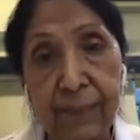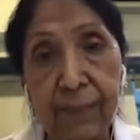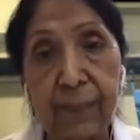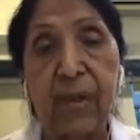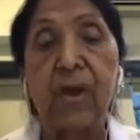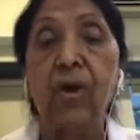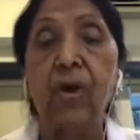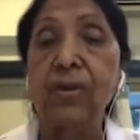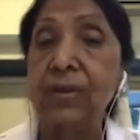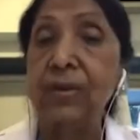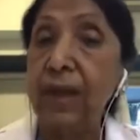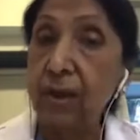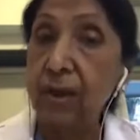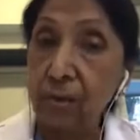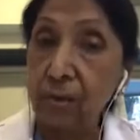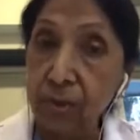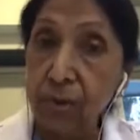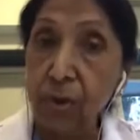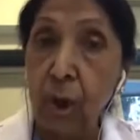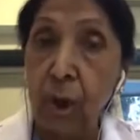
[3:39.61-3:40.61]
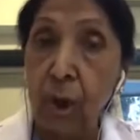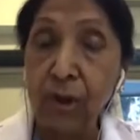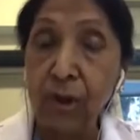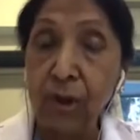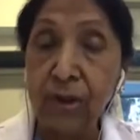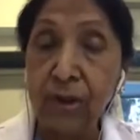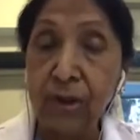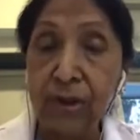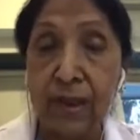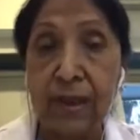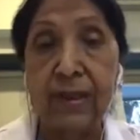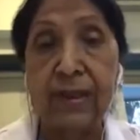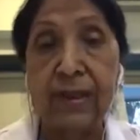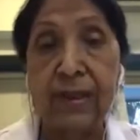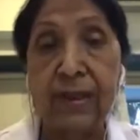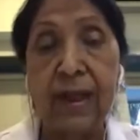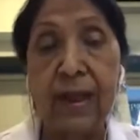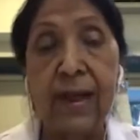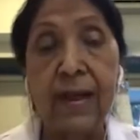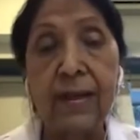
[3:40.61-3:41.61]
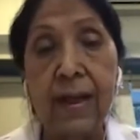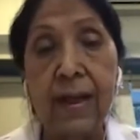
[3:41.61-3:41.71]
because they could not attend.